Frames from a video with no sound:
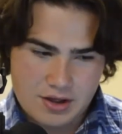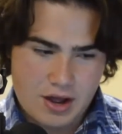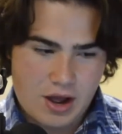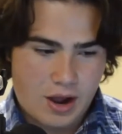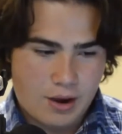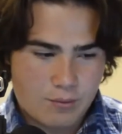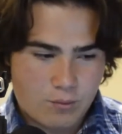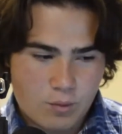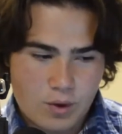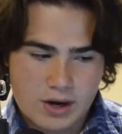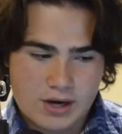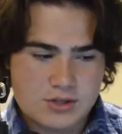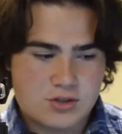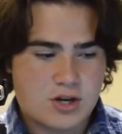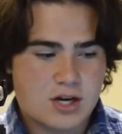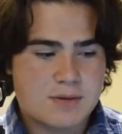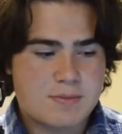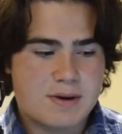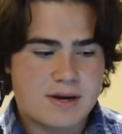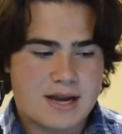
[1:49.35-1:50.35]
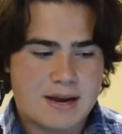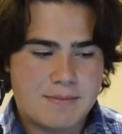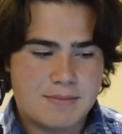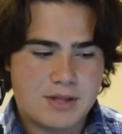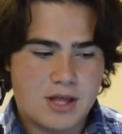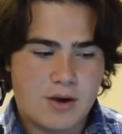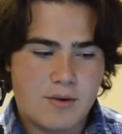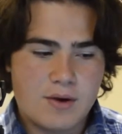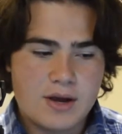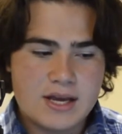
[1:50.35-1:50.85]
I want to talk about Kemba,
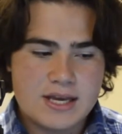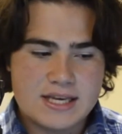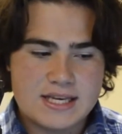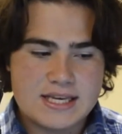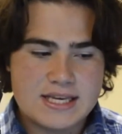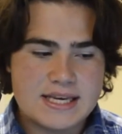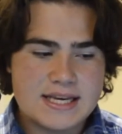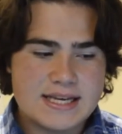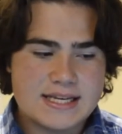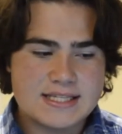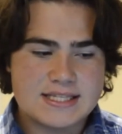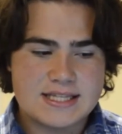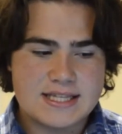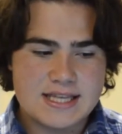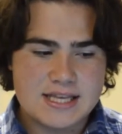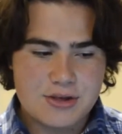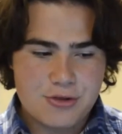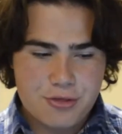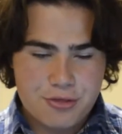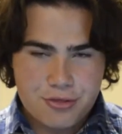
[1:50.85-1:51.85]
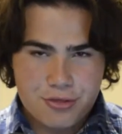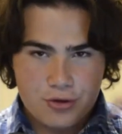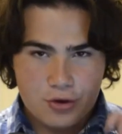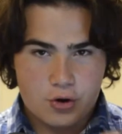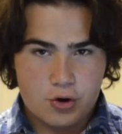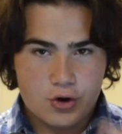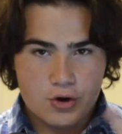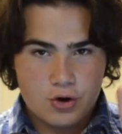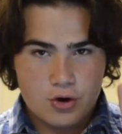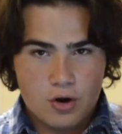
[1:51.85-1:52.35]
though. He is the
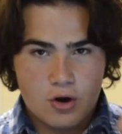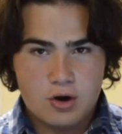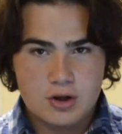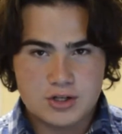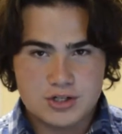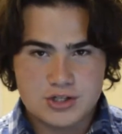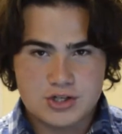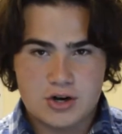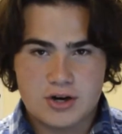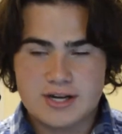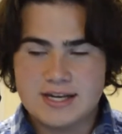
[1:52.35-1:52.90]
third All-Star.